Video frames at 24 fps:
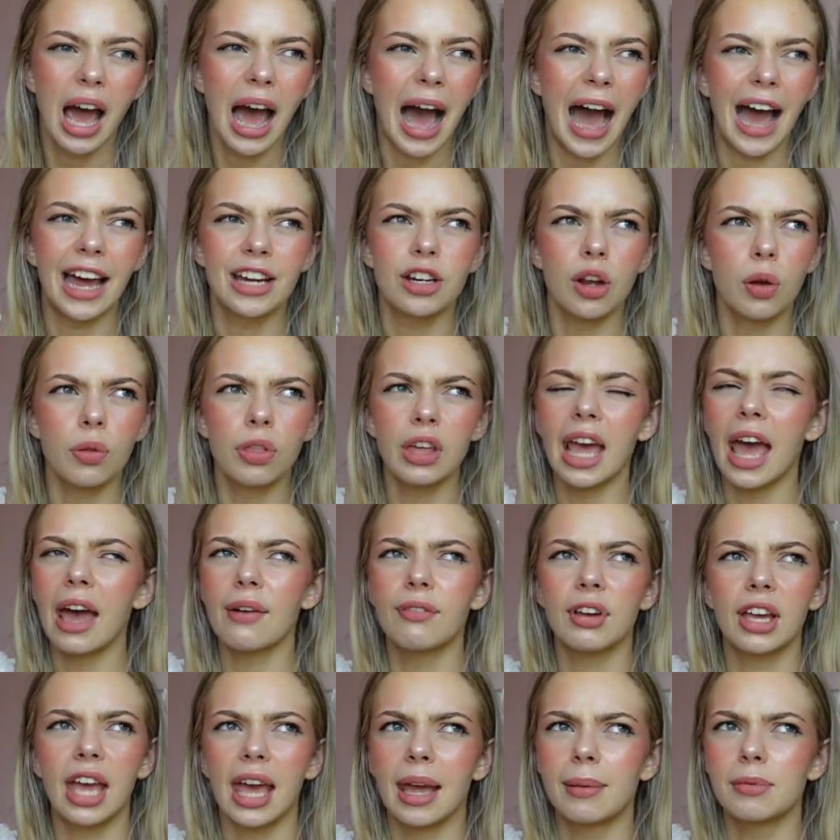I don't think it
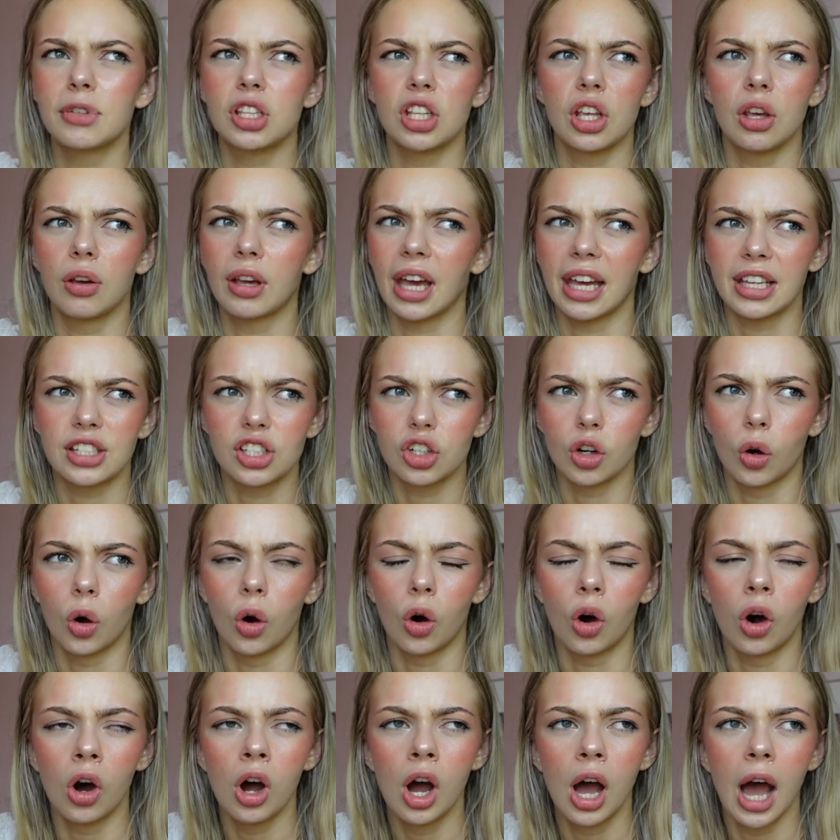ever came to the UK
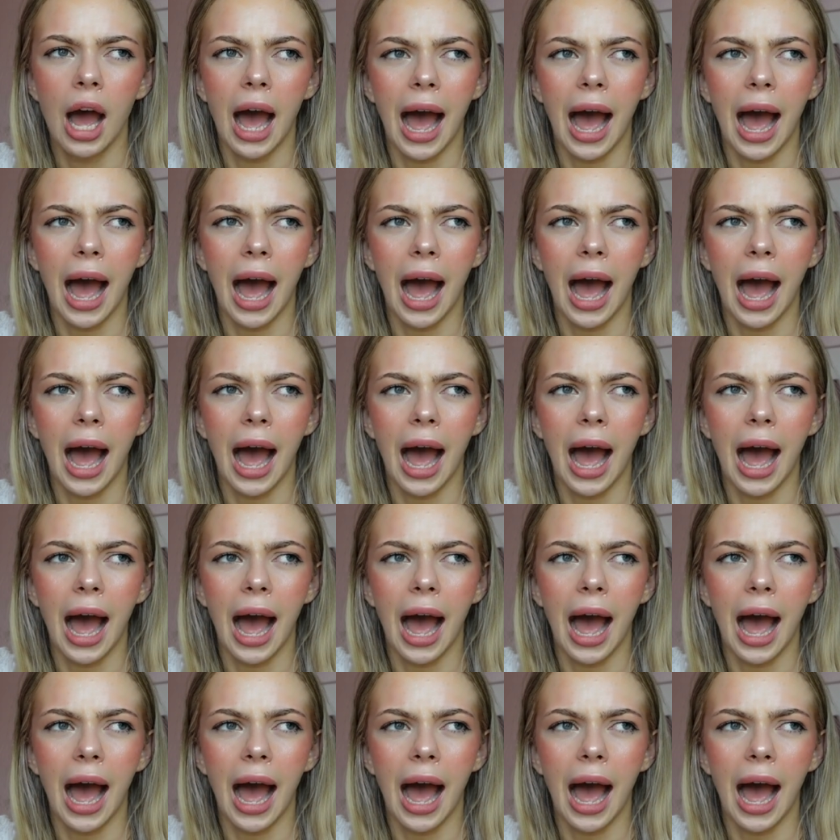store,